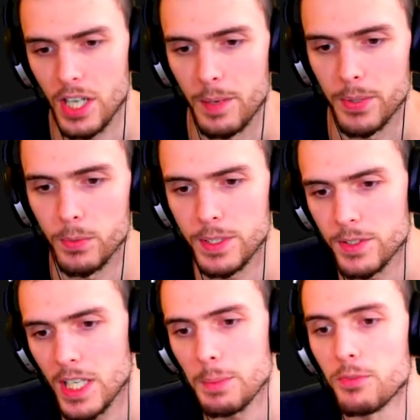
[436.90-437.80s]
when you
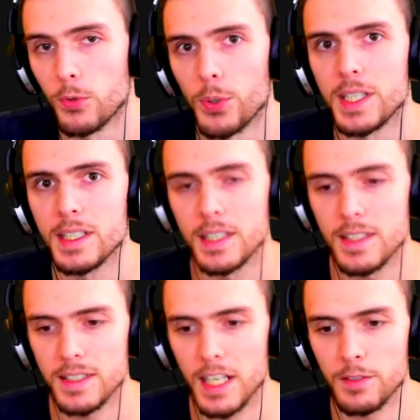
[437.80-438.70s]
type void at the
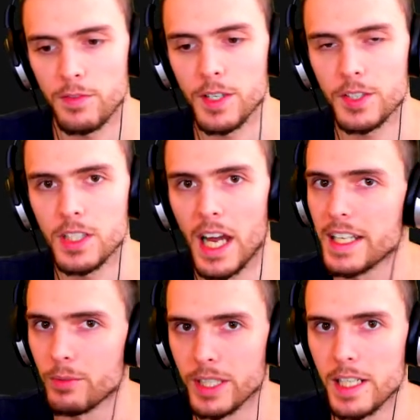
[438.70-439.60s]
start of a function, I
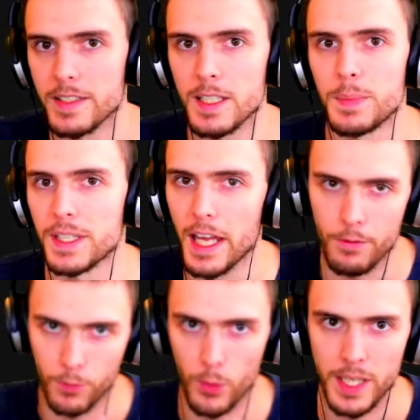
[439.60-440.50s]
didn't realize this, but that
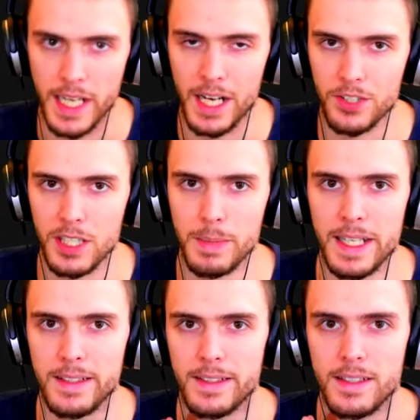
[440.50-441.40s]
void actually
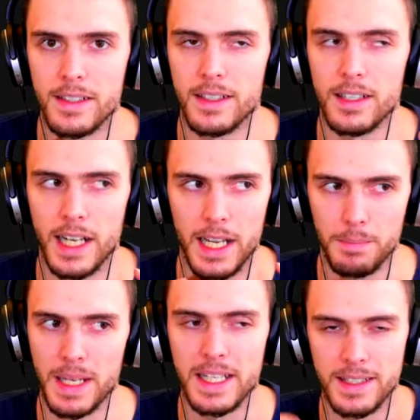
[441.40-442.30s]
means
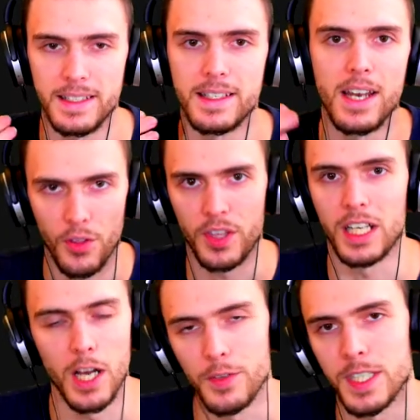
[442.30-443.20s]
nothing.
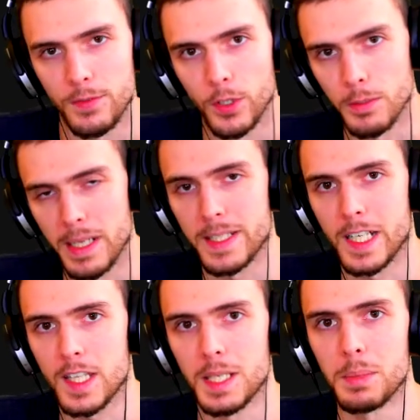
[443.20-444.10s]
Obviously void means
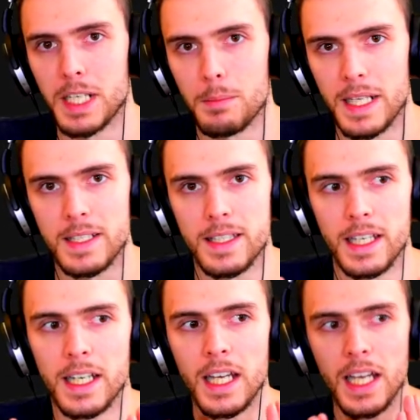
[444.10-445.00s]
nothing, but it means
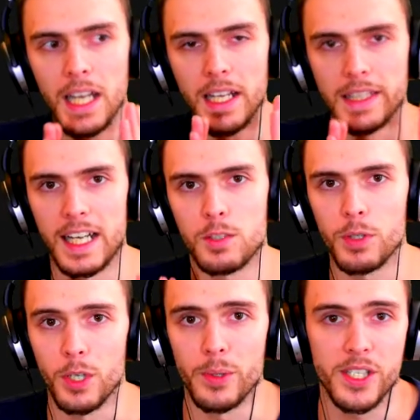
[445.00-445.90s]
that that's what
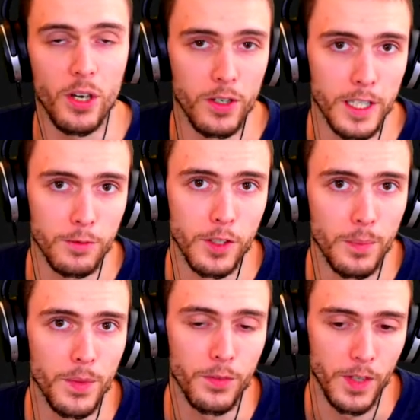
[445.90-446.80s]
you're returning from
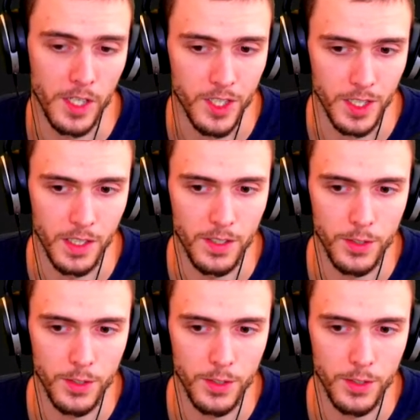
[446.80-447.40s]
the function. So